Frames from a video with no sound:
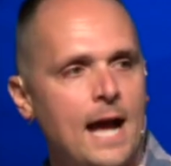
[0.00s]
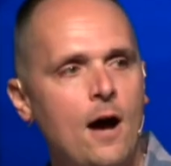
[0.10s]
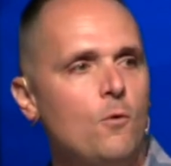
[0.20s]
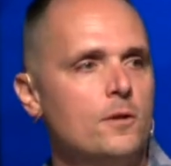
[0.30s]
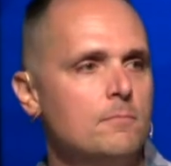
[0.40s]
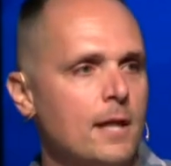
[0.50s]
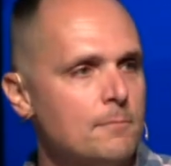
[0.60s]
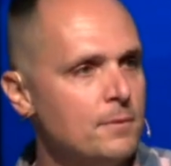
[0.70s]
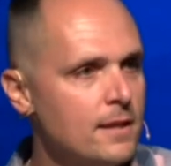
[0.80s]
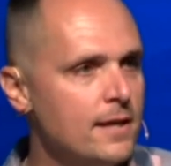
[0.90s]
Alwyn like
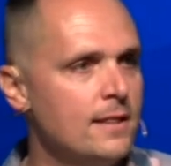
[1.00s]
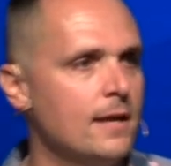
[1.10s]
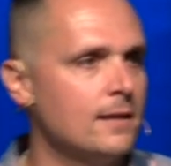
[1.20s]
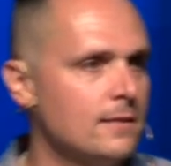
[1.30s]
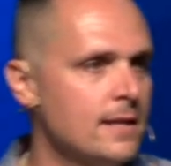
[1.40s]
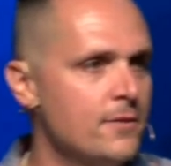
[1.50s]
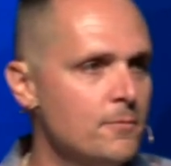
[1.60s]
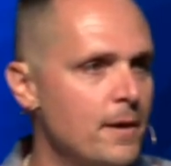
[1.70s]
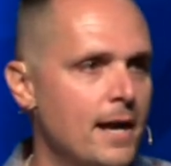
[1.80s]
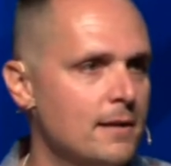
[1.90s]
play like
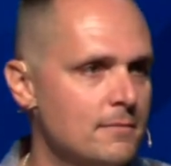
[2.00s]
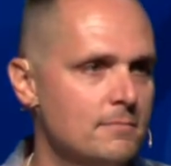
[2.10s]
leatherback